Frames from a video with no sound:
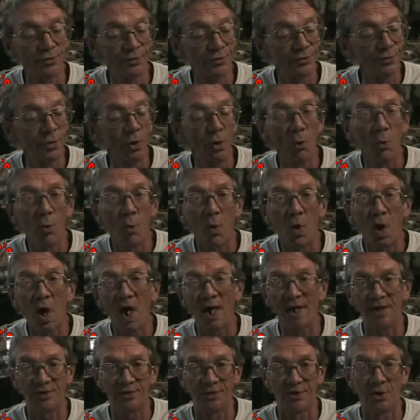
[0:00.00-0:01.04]
snow
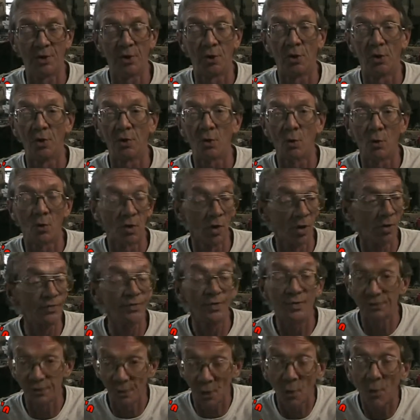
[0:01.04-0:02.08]
white there, or else
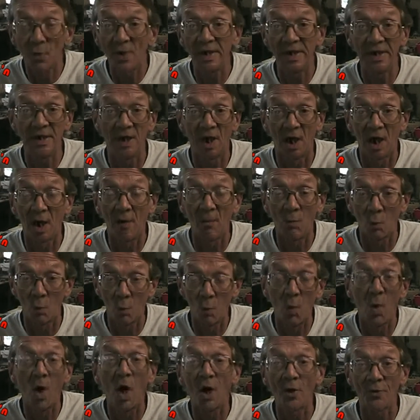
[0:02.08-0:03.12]
it's already got
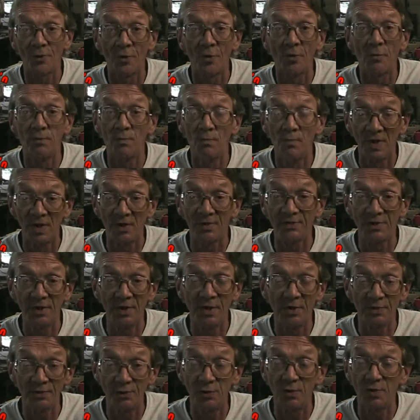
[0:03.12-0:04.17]
water mixed
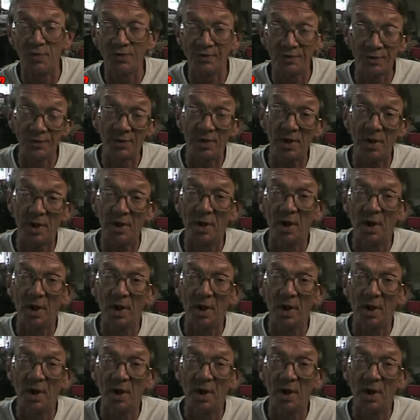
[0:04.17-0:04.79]
in it. You can see it.